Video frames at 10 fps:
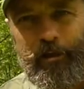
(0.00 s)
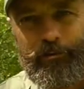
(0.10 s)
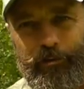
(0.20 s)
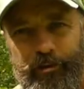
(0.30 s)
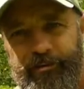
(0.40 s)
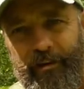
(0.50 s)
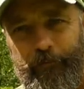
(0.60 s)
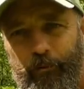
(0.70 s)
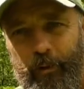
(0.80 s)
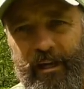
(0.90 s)
So there's
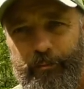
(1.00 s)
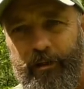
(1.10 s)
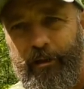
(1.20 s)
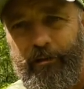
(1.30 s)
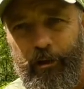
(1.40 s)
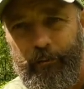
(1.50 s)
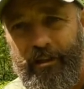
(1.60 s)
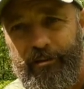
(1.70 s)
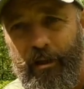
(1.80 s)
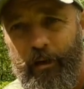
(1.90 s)
several ways we can do
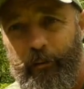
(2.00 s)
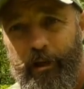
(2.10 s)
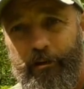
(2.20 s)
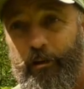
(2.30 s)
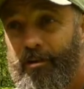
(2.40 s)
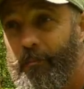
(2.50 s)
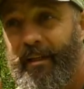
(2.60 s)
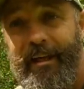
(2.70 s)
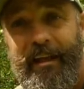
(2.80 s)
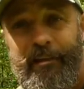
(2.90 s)
this. We can use the
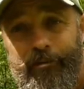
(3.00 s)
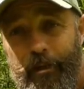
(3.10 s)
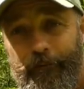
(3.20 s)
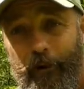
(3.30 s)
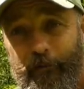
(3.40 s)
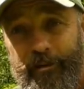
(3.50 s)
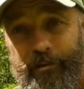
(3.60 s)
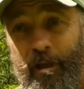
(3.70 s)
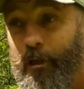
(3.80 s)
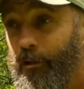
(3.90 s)
mechanics of the forest
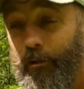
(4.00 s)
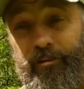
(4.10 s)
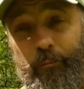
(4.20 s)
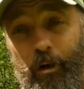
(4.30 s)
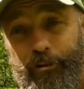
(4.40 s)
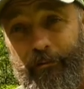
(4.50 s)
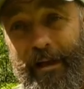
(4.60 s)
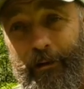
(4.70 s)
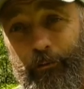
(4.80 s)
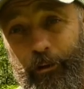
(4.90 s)
using what's
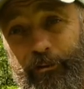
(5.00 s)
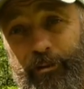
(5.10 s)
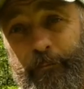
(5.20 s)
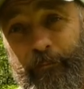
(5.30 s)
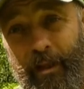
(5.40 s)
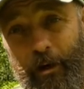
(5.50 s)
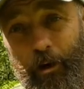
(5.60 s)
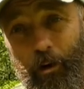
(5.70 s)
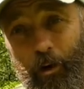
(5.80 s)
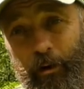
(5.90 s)
around us,
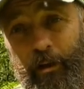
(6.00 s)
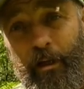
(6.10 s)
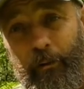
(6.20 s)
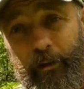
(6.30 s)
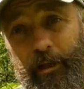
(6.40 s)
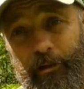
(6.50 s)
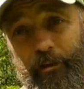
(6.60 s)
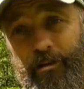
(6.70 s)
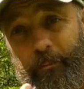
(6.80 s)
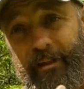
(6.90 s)
or we can
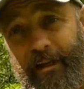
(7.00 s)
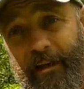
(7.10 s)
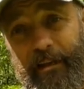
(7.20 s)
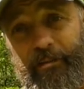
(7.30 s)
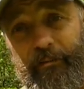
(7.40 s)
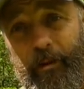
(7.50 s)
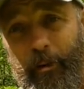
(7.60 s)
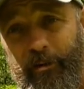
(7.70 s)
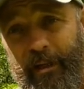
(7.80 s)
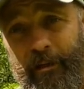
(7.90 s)
use the mechanics of the
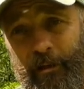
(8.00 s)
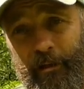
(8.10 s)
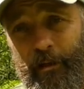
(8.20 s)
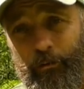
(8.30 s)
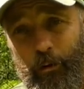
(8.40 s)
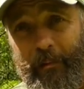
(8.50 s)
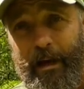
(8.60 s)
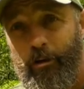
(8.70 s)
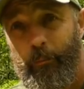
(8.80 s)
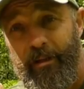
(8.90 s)
body. So I
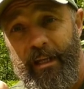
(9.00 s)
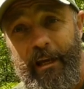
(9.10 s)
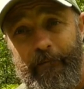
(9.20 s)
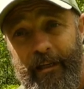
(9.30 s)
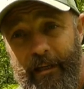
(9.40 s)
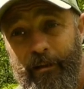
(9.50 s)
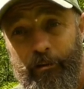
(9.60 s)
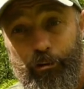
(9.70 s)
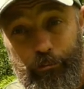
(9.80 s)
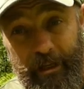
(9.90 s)
might not be near any
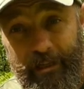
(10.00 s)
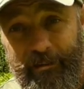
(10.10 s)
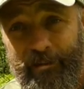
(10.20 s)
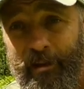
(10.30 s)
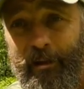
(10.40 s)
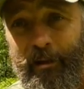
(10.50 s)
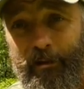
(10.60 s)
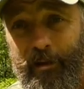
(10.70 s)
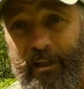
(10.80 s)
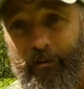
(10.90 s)
trees
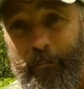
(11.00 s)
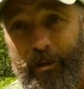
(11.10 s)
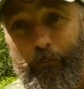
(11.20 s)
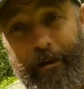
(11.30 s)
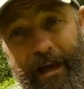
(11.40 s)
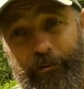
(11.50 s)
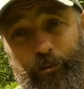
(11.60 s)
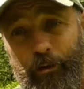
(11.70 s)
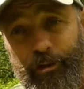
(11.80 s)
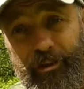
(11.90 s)
that are giving me the right
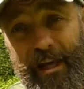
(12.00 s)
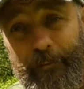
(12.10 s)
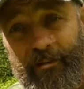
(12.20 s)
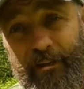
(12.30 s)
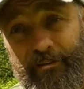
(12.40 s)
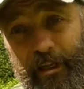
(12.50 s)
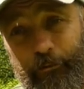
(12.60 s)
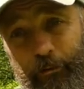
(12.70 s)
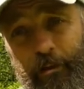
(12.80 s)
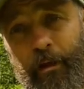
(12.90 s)
sort of shapes,
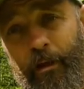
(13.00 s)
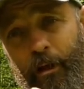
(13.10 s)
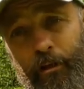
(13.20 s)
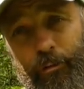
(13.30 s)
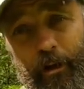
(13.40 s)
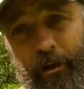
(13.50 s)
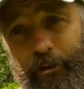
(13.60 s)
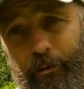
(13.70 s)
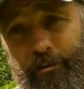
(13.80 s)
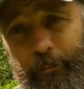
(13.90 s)
etc. So I can
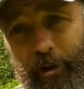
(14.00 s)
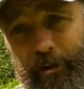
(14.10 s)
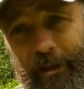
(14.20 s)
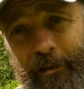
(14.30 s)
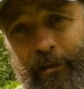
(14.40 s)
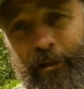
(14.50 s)
use the body.